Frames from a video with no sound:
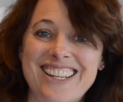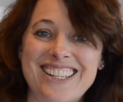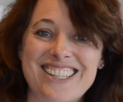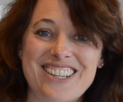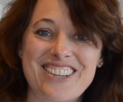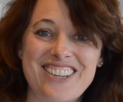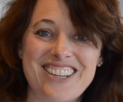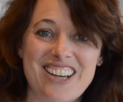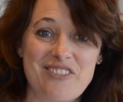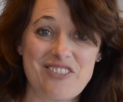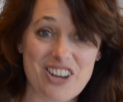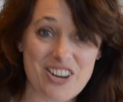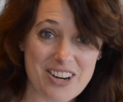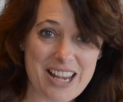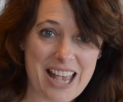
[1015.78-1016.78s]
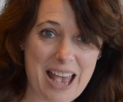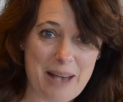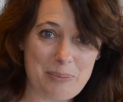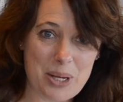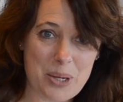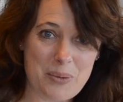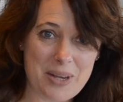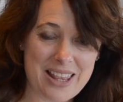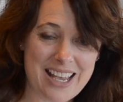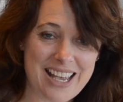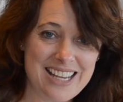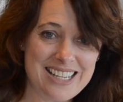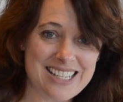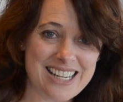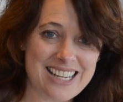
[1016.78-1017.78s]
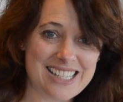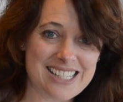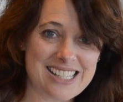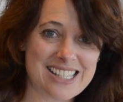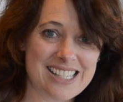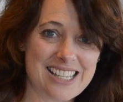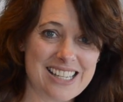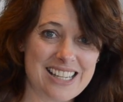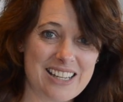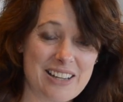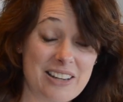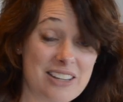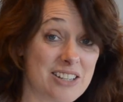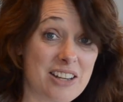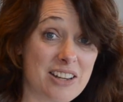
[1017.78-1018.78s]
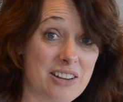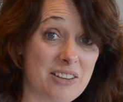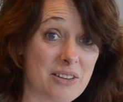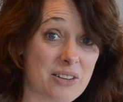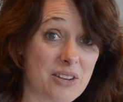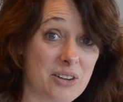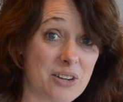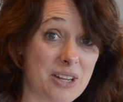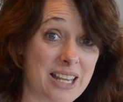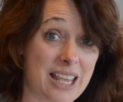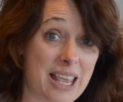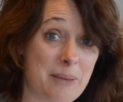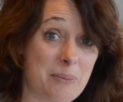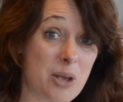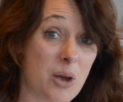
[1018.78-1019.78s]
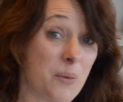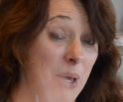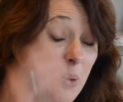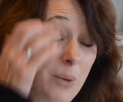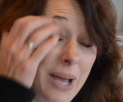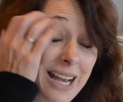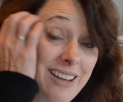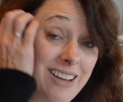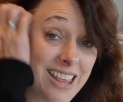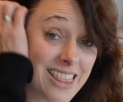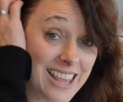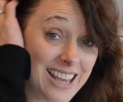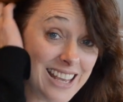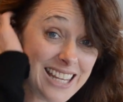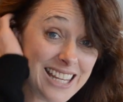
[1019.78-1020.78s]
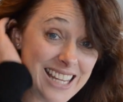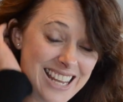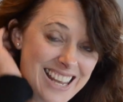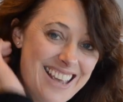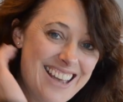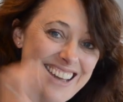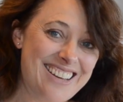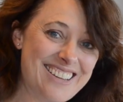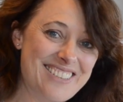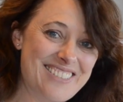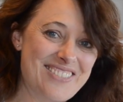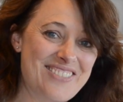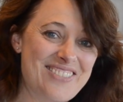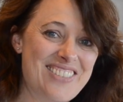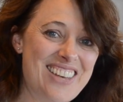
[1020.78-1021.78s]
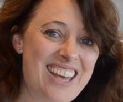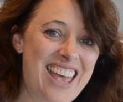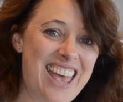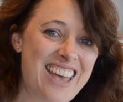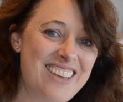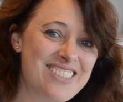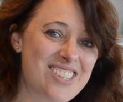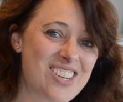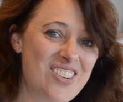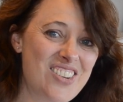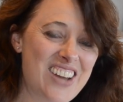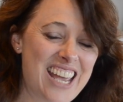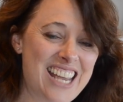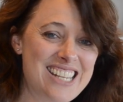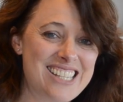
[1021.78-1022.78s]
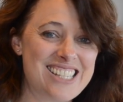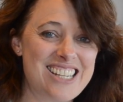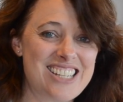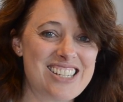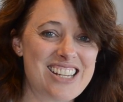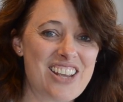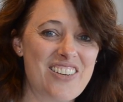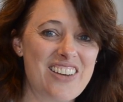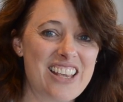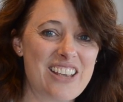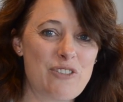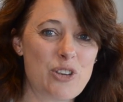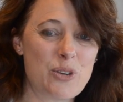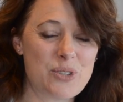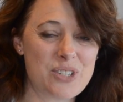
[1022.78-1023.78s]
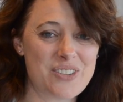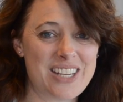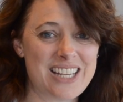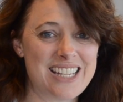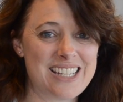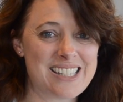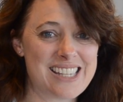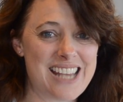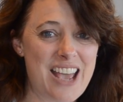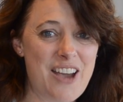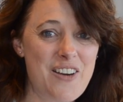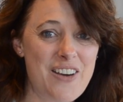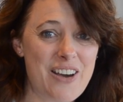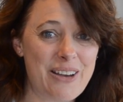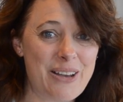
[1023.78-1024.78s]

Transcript: so I'm very happy with that. It's going to keep going well, I think. How's your HAED stitching going if you're doing this now? I